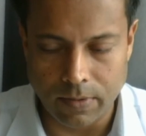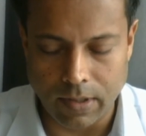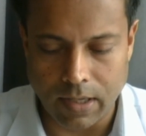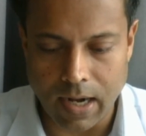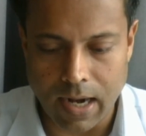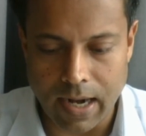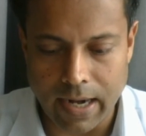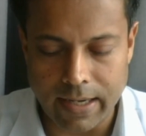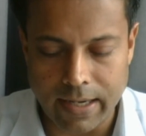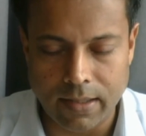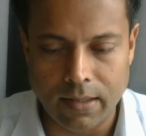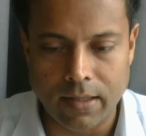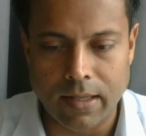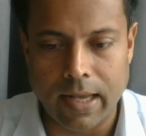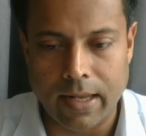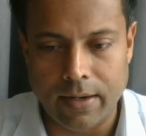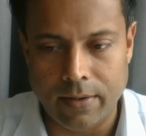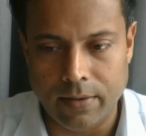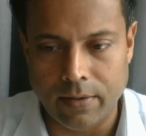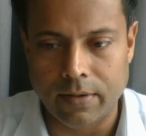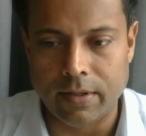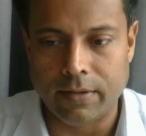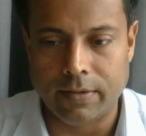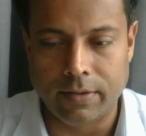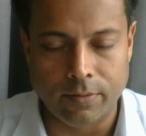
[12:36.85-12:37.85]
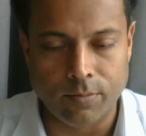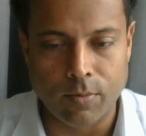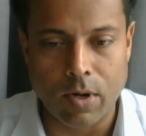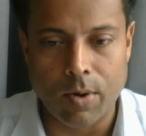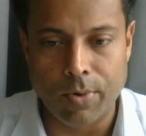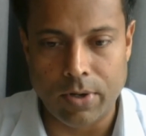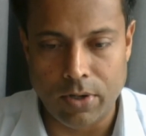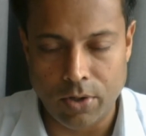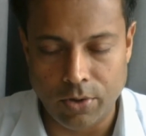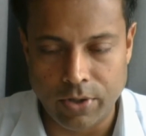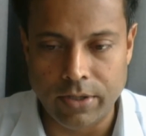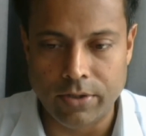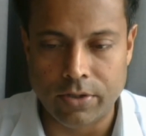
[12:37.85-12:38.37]
guide that this is
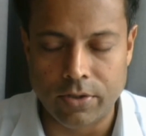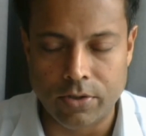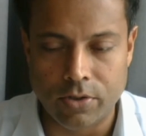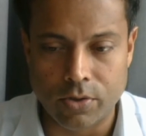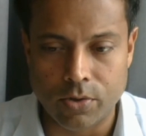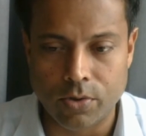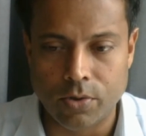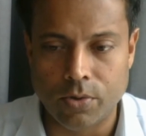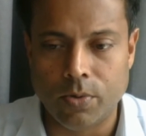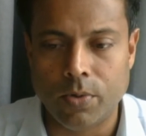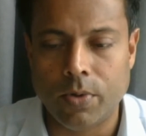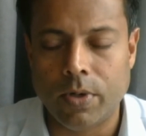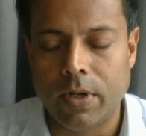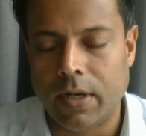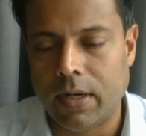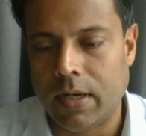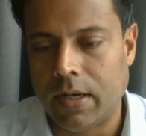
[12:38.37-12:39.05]
what we're looking to do.